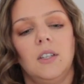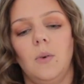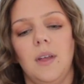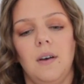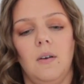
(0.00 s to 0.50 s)
So
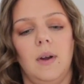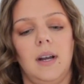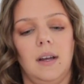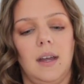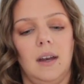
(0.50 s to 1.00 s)
I thought, why
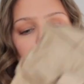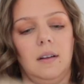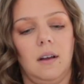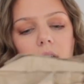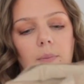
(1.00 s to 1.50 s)
not get
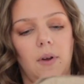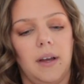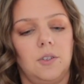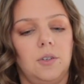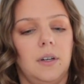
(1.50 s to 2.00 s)
a couple
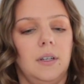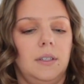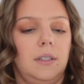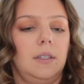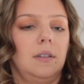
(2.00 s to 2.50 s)

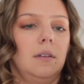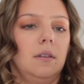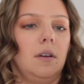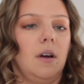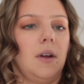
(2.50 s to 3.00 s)
extras?
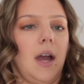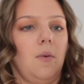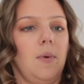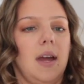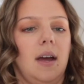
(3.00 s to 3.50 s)
Okay,
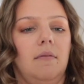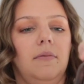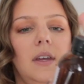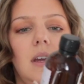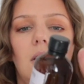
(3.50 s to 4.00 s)
we
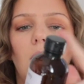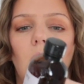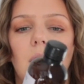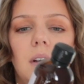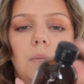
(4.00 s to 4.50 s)
have the
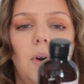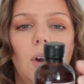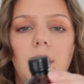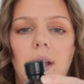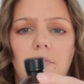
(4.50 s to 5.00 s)
Garden
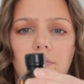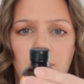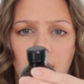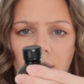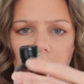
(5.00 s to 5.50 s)
Party
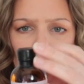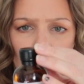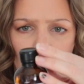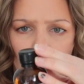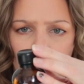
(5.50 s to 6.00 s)

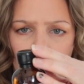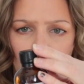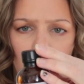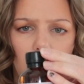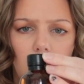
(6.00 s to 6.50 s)
Fragrance
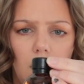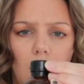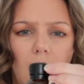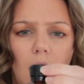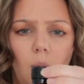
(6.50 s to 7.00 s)
Oil,
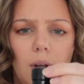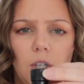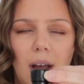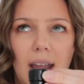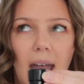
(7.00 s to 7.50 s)

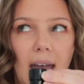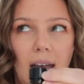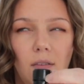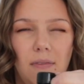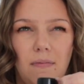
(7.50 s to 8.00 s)
which I
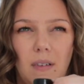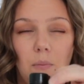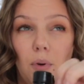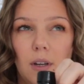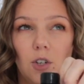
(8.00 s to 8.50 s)
have, I'm
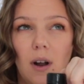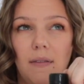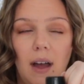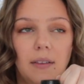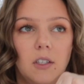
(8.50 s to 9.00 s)
pretty sure I've
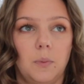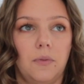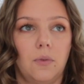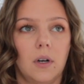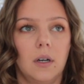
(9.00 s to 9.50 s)
had this
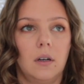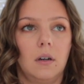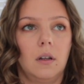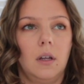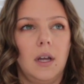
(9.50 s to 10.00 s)
before.
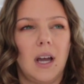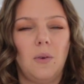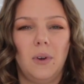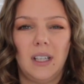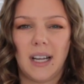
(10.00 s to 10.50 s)
I
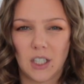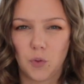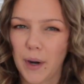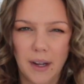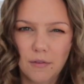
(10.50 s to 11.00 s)
wanted like a
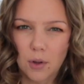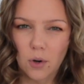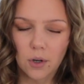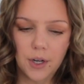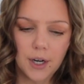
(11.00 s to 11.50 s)
spring
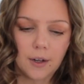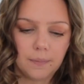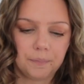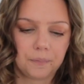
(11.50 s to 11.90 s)
floral, you know?